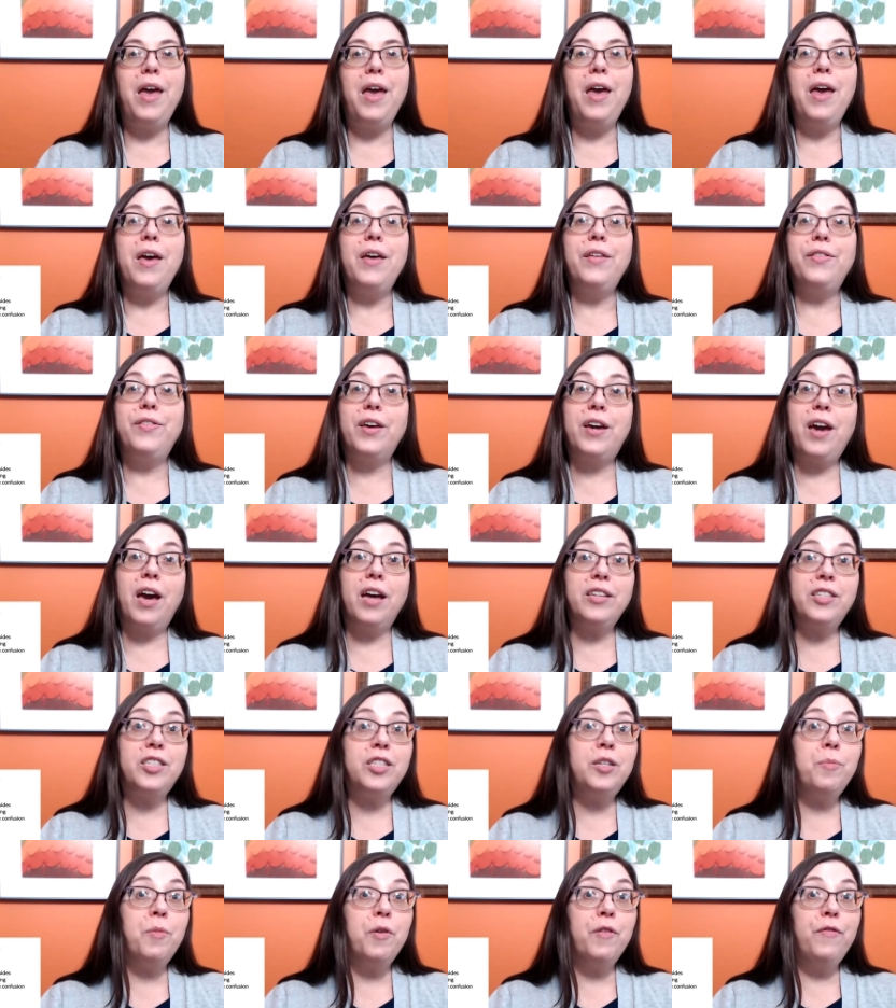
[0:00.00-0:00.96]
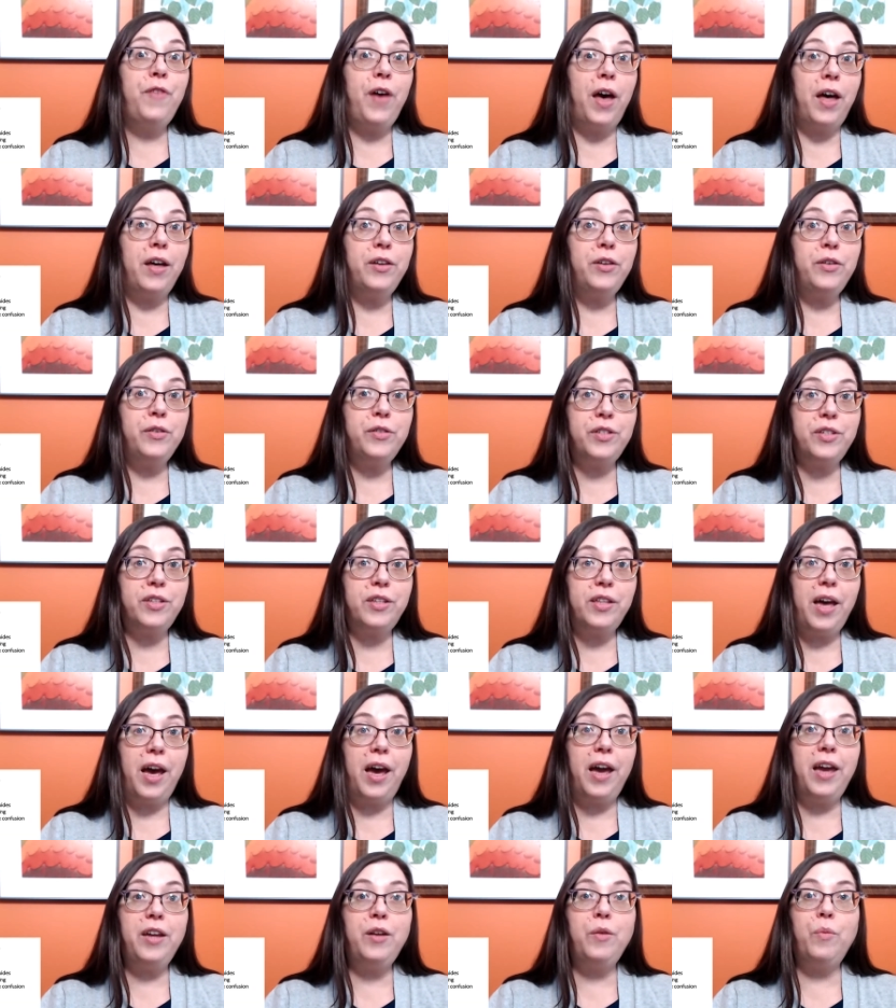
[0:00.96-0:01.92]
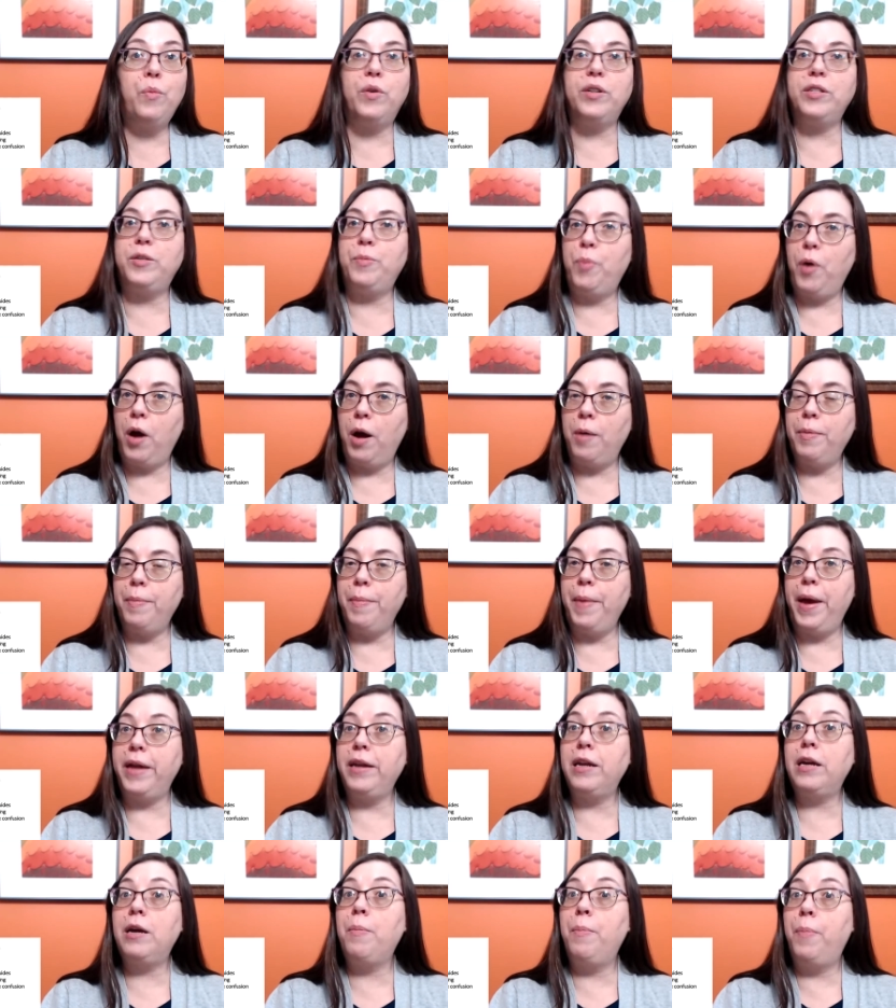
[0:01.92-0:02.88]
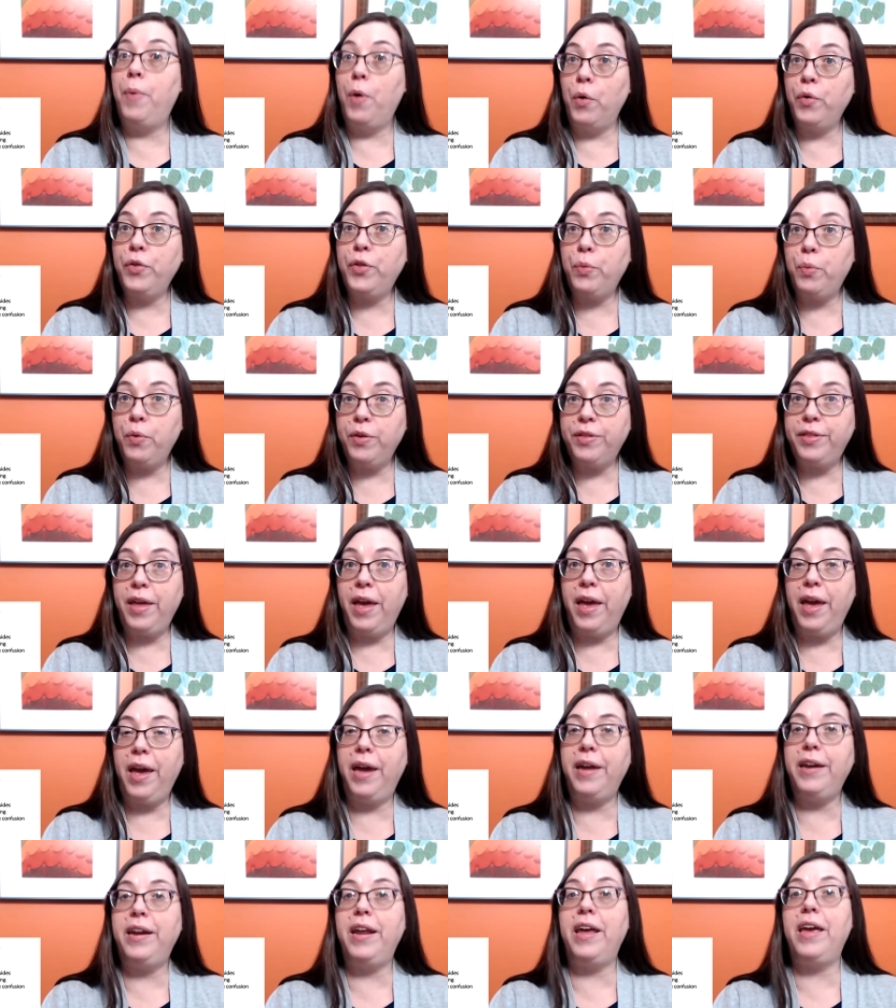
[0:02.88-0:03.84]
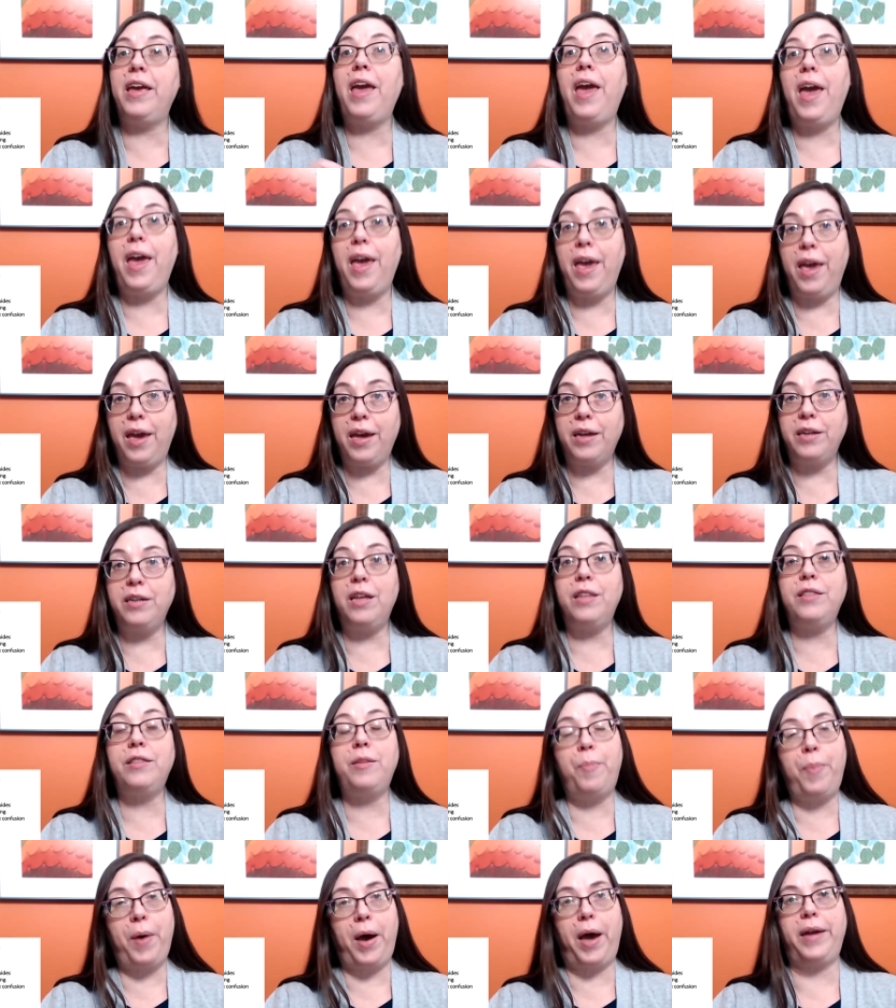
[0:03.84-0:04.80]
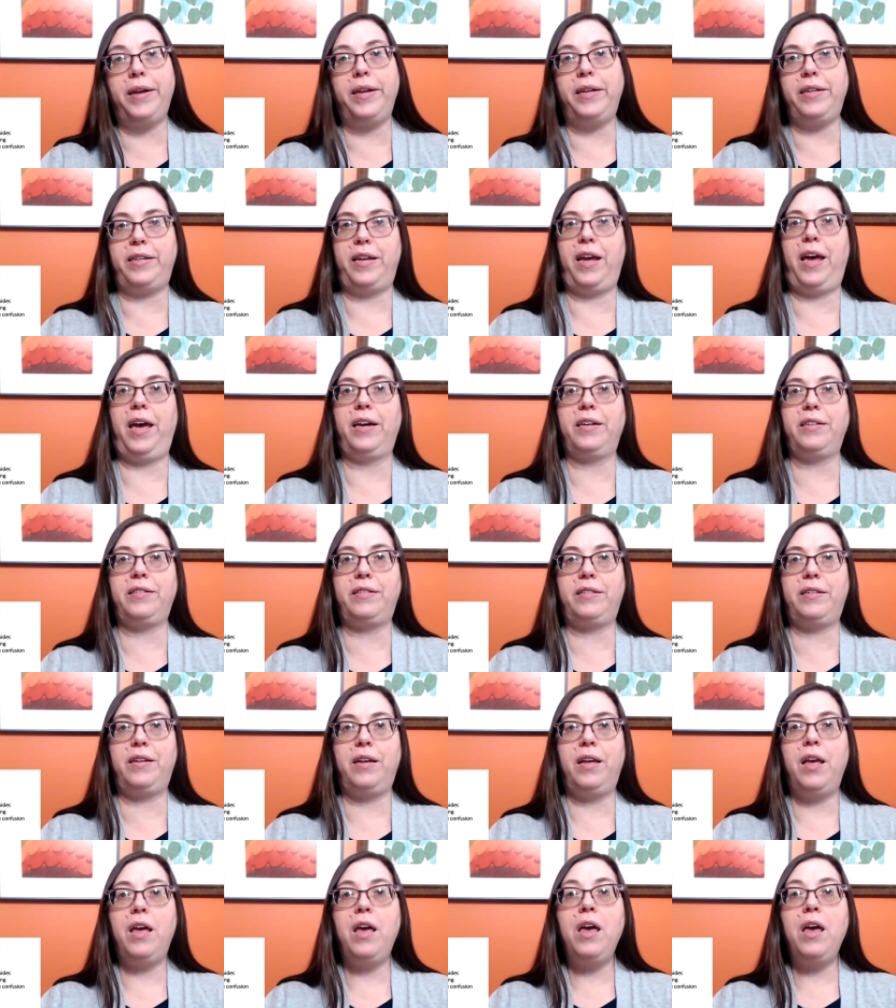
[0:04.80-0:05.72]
The customer value slide was problematic both with the heading and the body text.